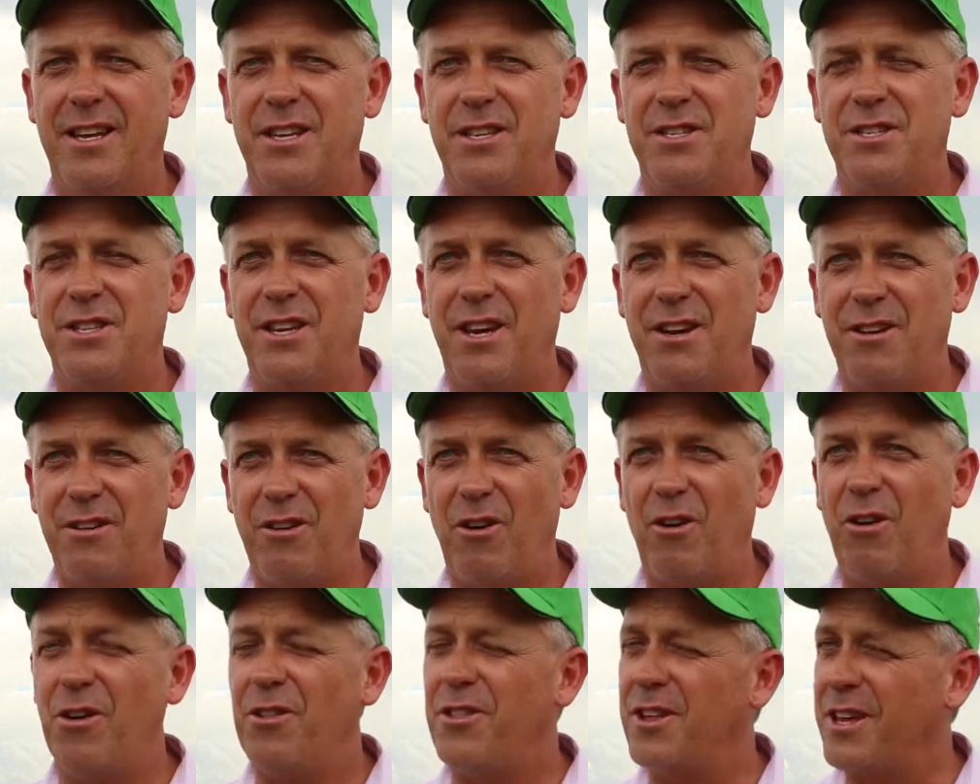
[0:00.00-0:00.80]
So
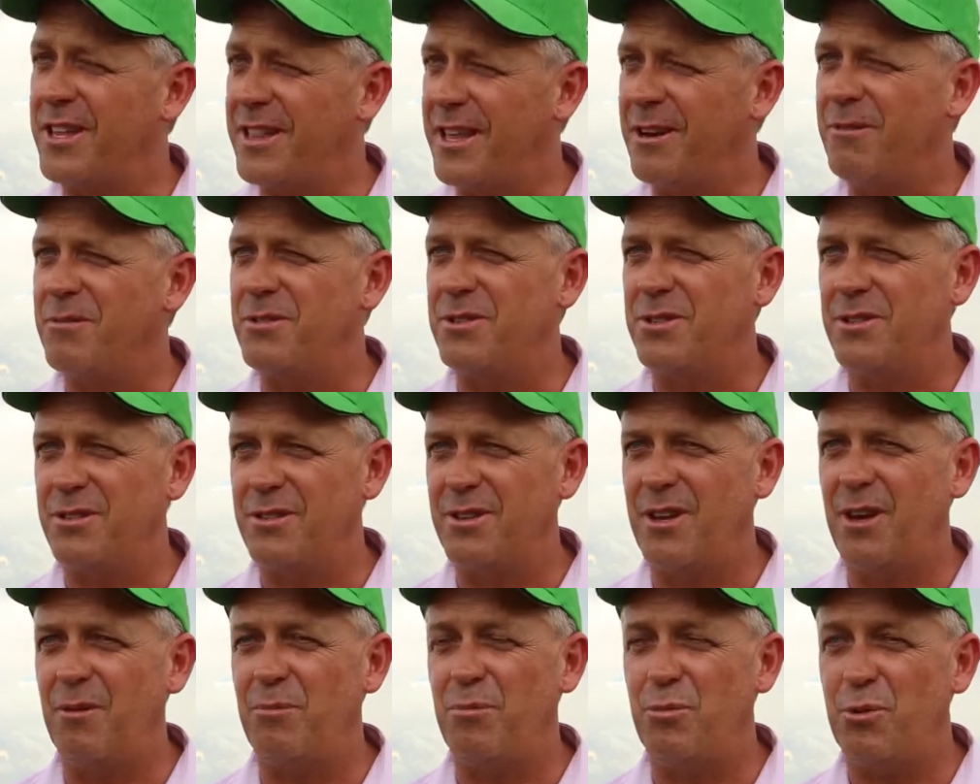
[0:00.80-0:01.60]
I think that was
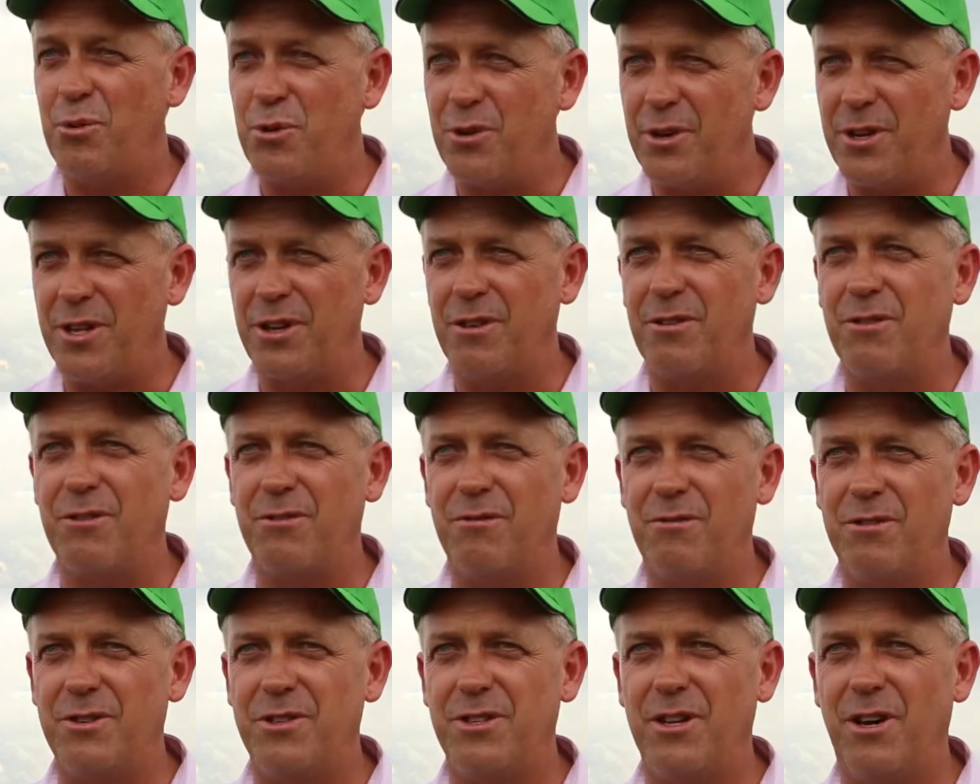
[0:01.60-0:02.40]
a pretty
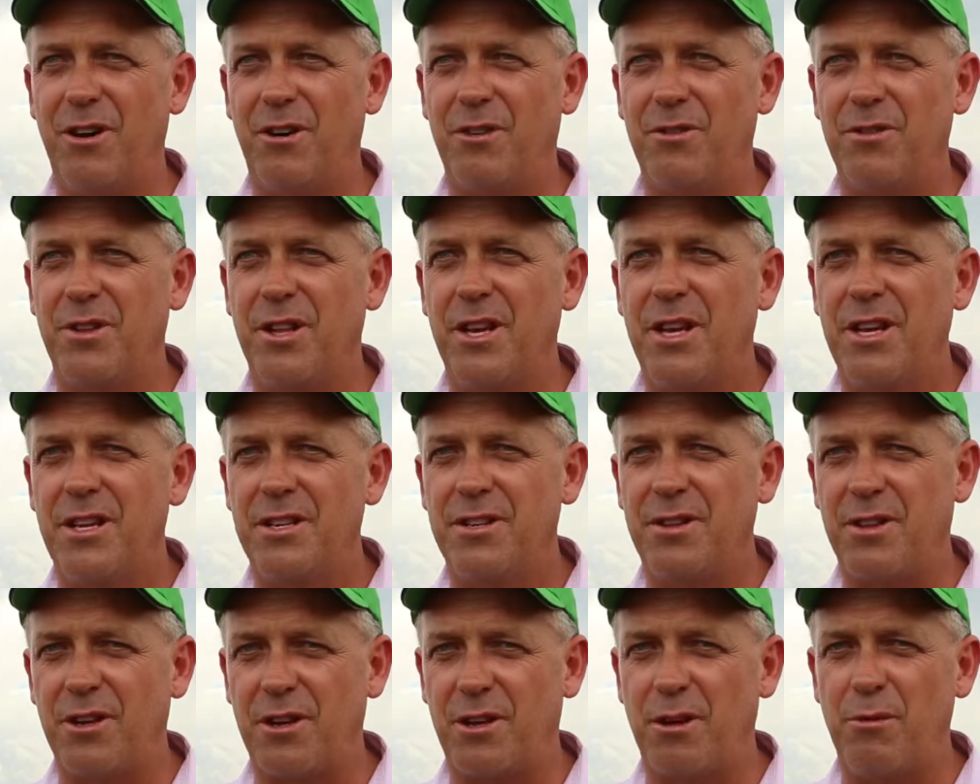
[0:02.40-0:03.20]
good result.
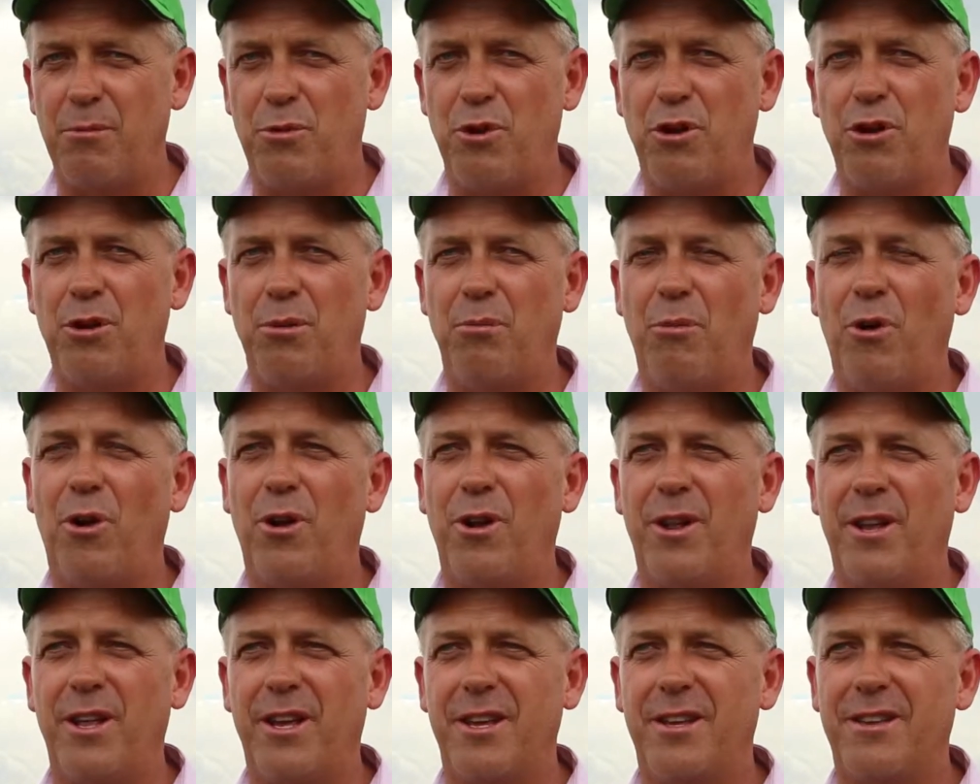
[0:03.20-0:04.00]
The computer
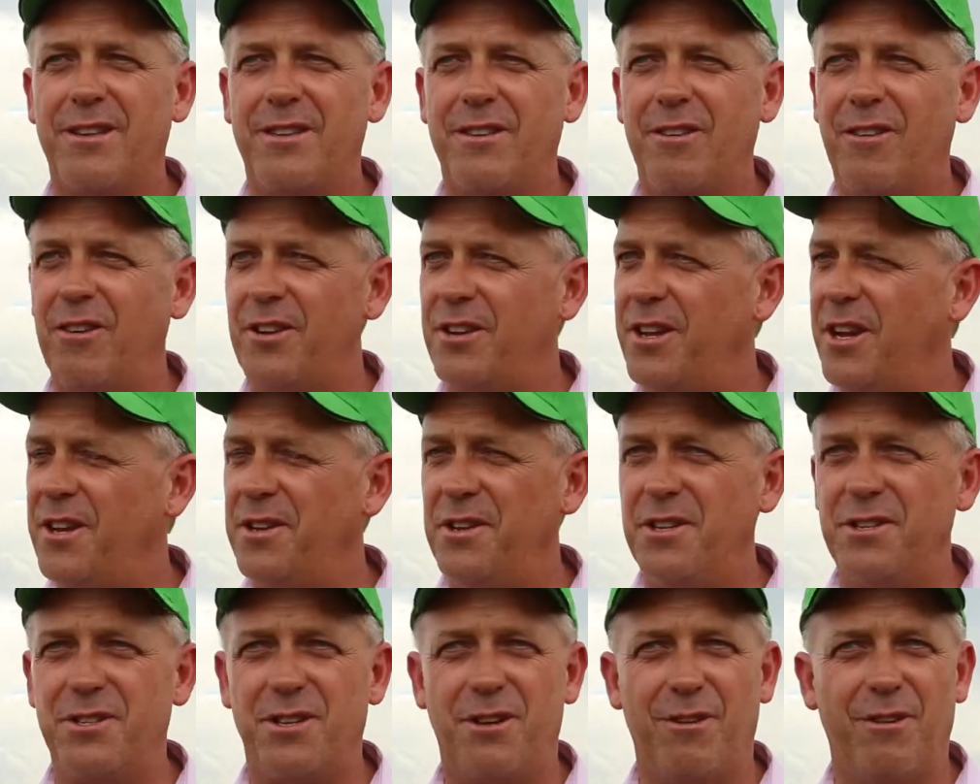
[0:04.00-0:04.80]
modelling, I
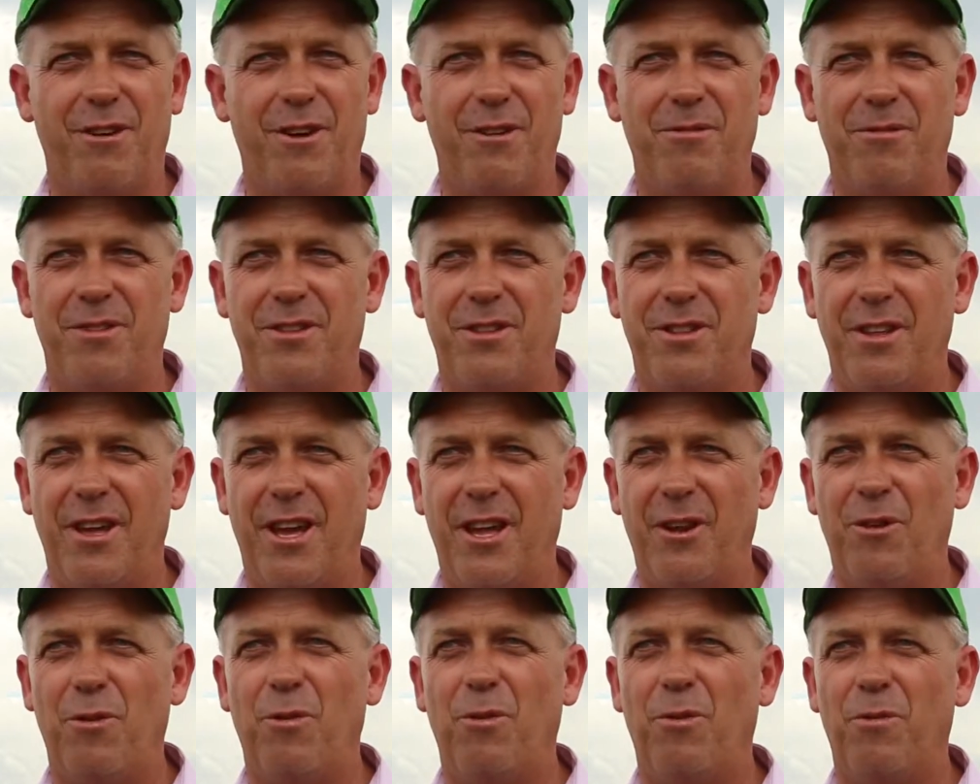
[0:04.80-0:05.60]
don't disagree with
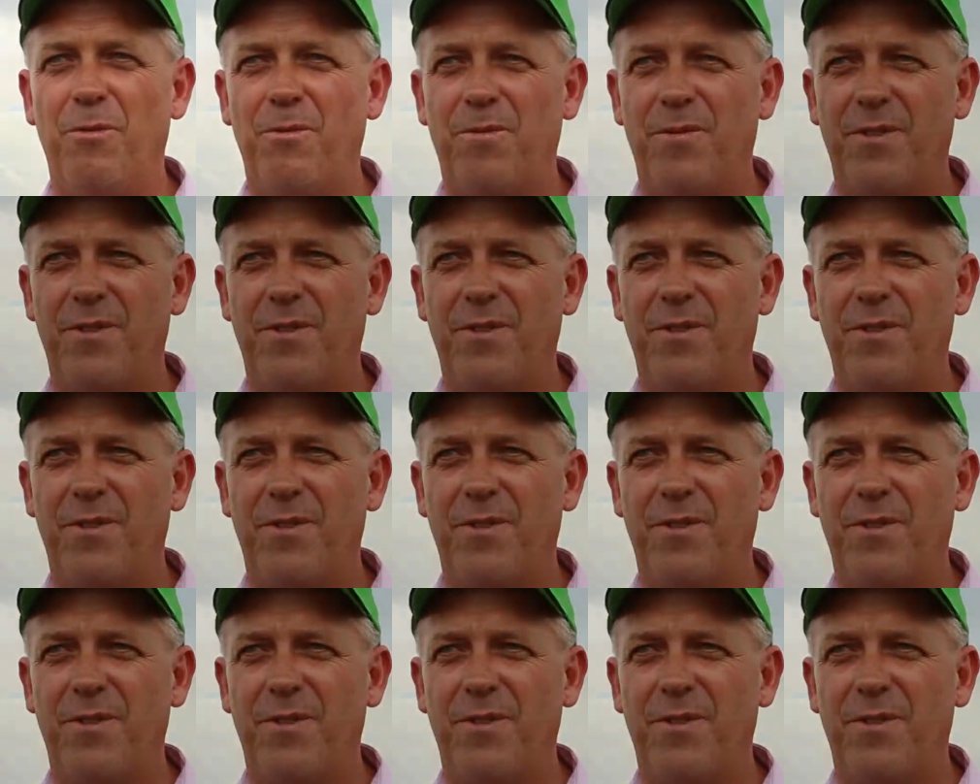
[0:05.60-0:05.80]
at all.